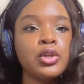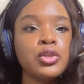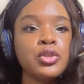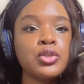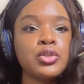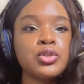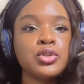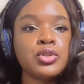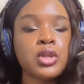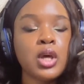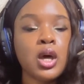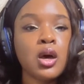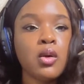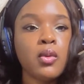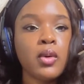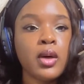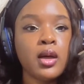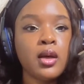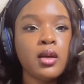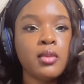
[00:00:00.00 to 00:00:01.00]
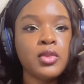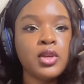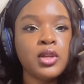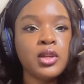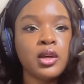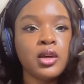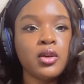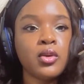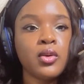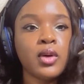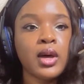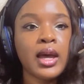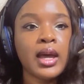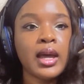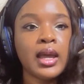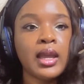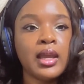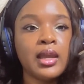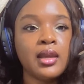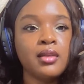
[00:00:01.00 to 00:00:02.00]
So
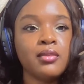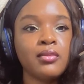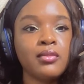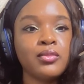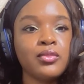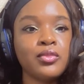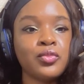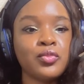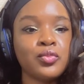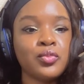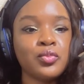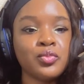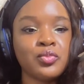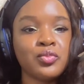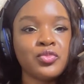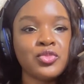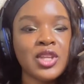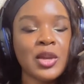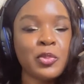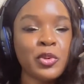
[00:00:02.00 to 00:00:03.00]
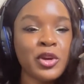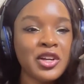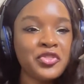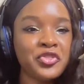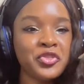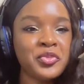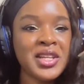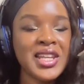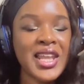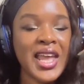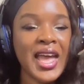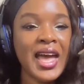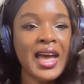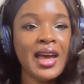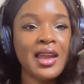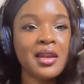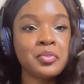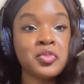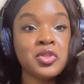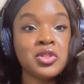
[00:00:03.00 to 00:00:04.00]
I separated from the
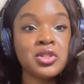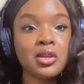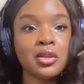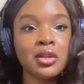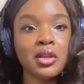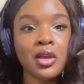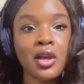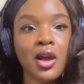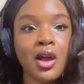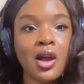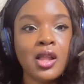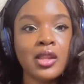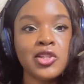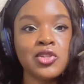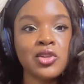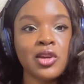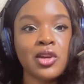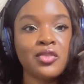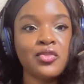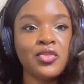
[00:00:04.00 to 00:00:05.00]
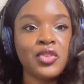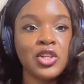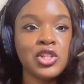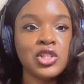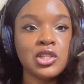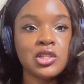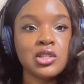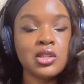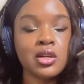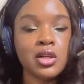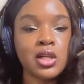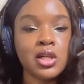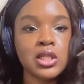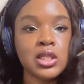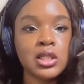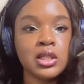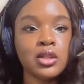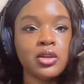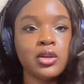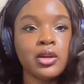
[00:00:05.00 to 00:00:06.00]
dad. I'm still in college trying to finish this
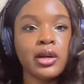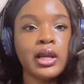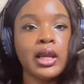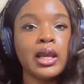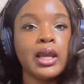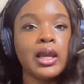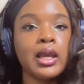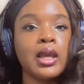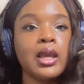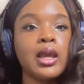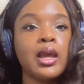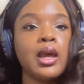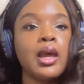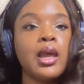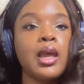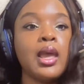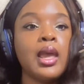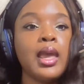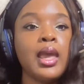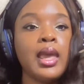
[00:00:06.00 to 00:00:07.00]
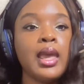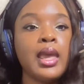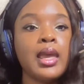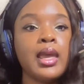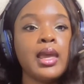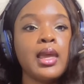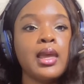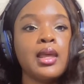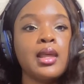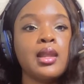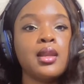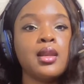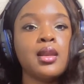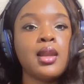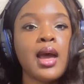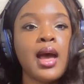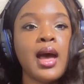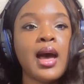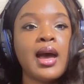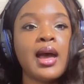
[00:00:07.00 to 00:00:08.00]
nursing degree,
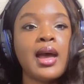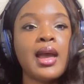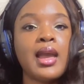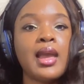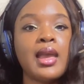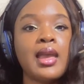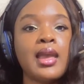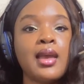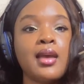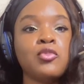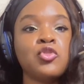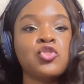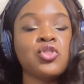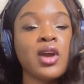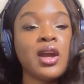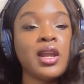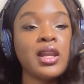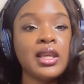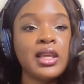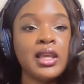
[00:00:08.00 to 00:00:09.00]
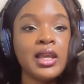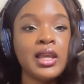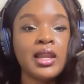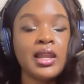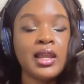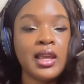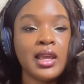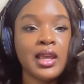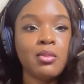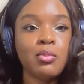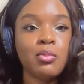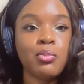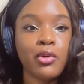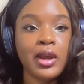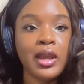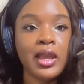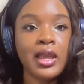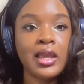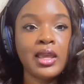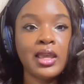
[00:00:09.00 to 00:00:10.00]
and I am trying to get a
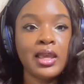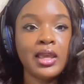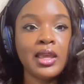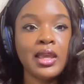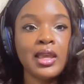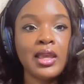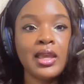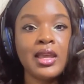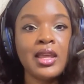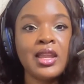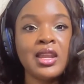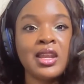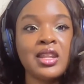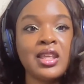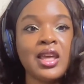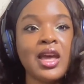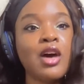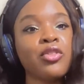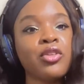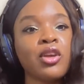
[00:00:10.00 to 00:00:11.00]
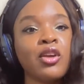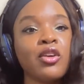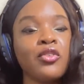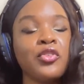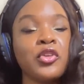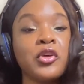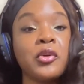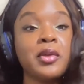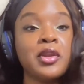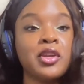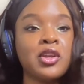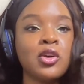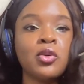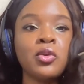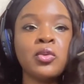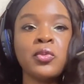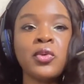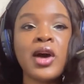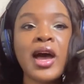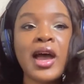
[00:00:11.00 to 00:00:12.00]
break in the healthcare field, but no
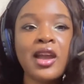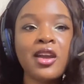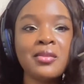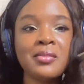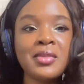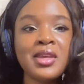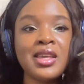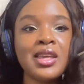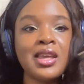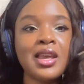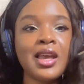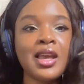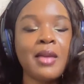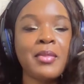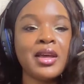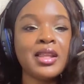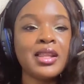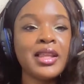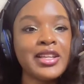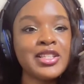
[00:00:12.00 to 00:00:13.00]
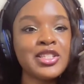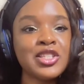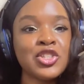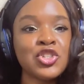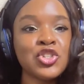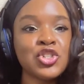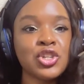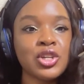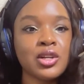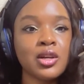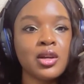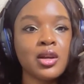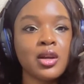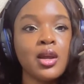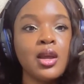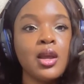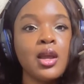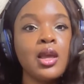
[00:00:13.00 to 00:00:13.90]
one will hire me. Got my licensure.